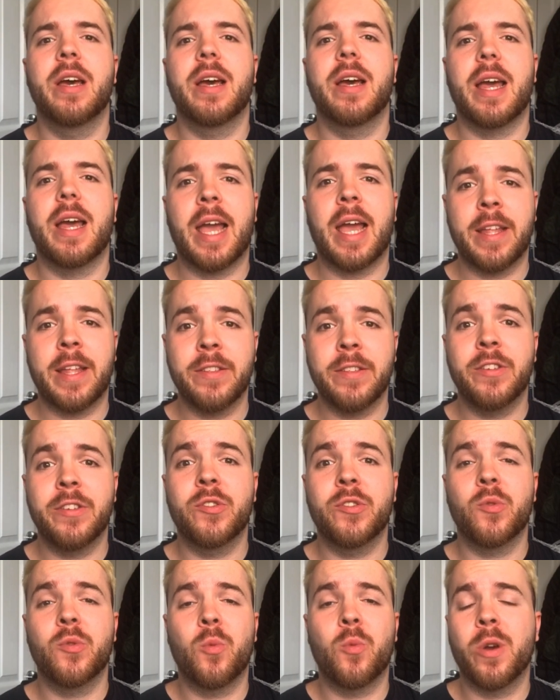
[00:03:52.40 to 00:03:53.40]

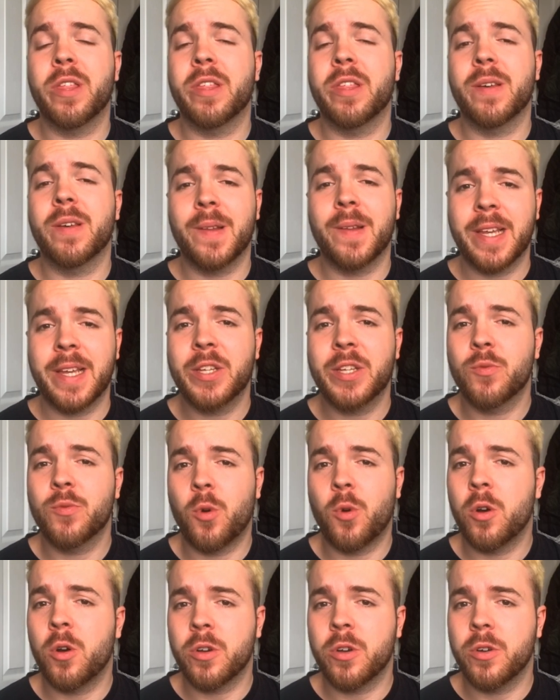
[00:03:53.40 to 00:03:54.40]
ended with at least
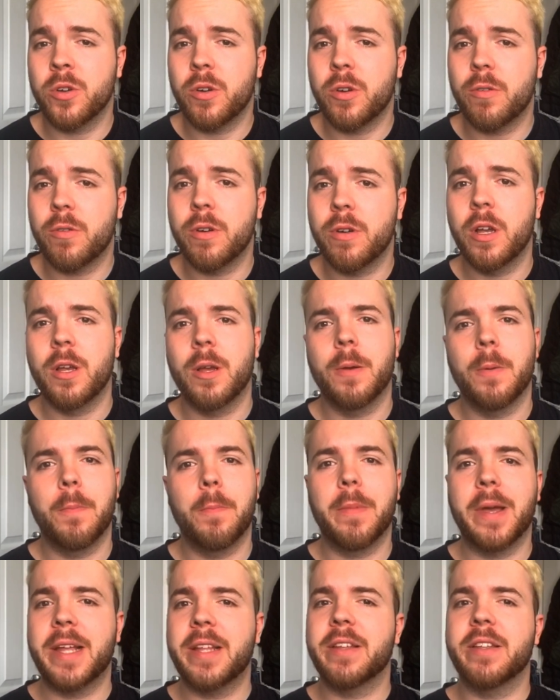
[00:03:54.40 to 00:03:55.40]
one goal,
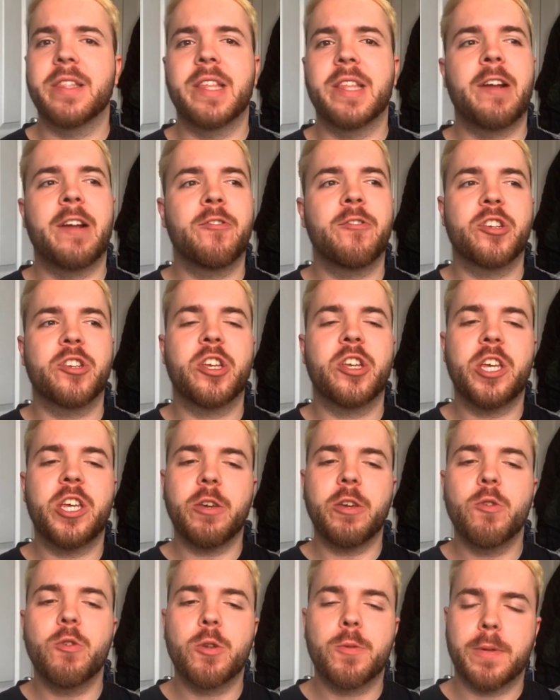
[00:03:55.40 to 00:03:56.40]
meaning there is a
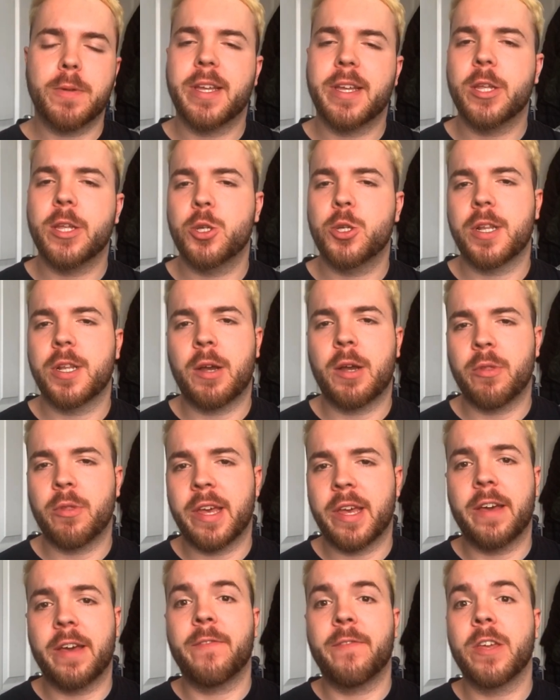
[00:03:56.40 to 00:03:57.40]
huge potential out
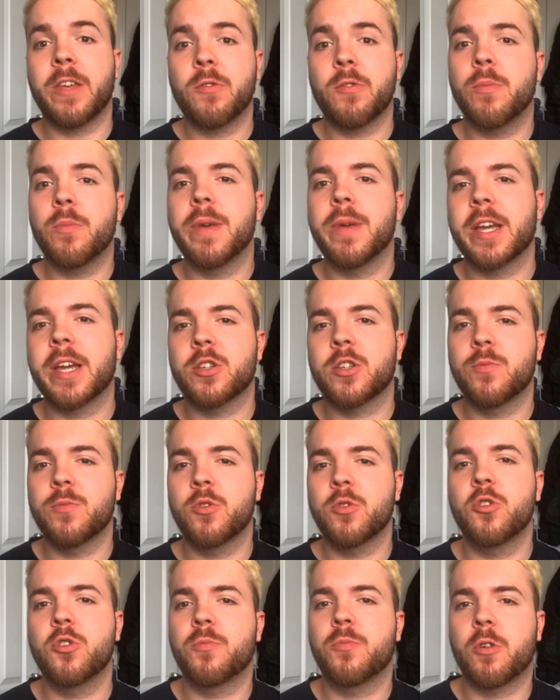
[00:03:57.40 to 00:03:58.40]
there for you to make some
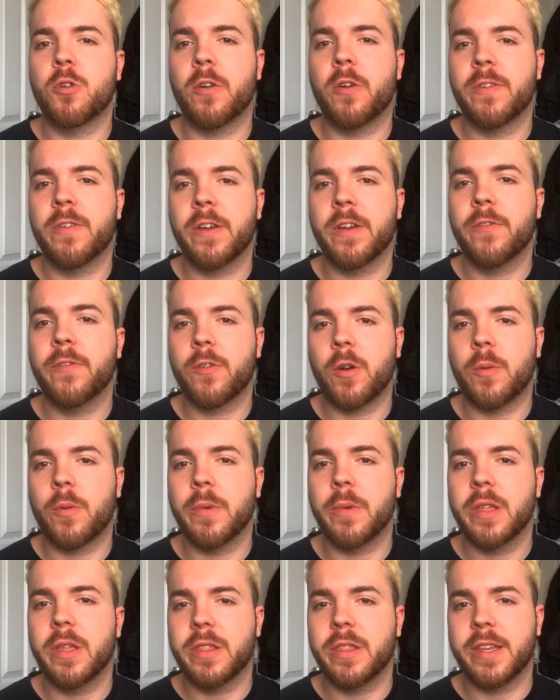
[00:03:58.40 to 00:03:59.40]
good profit from
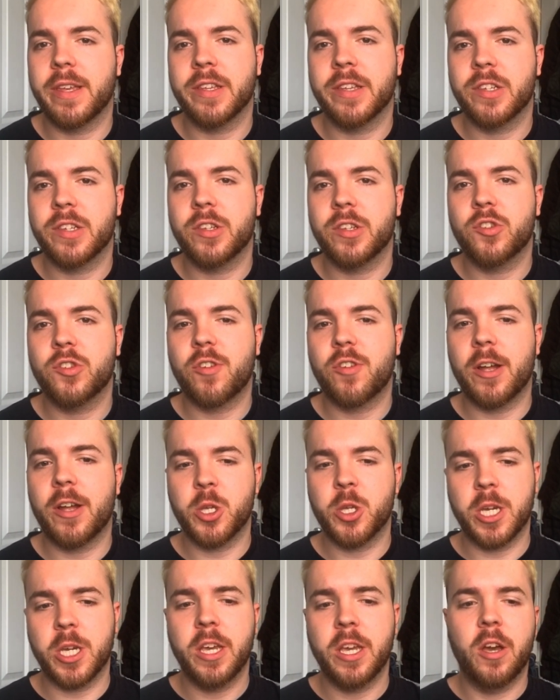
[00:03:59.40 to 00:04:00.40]
this
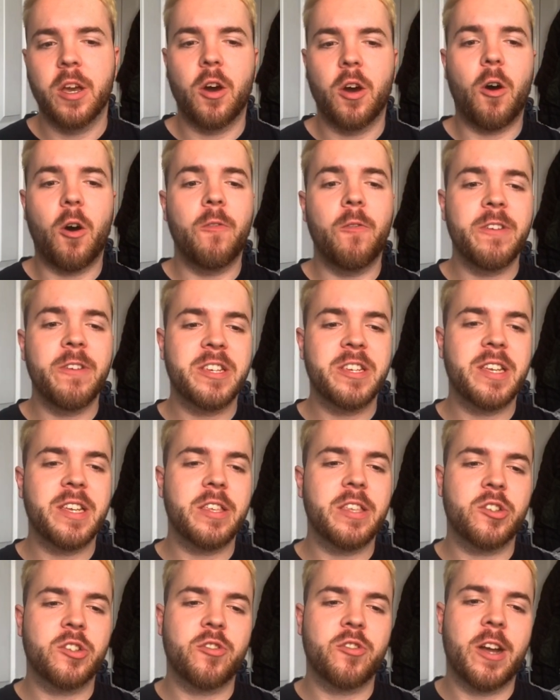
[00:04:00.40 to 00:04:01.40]
strategy. Obviously the
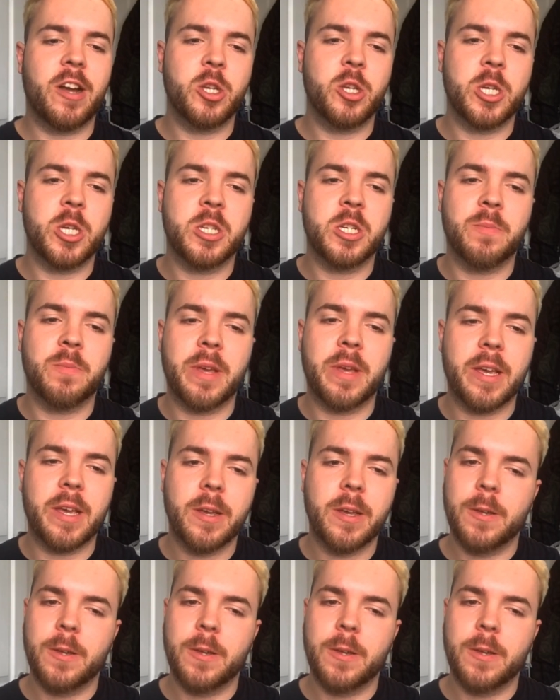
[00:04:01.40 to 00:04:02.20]
strategy is a bit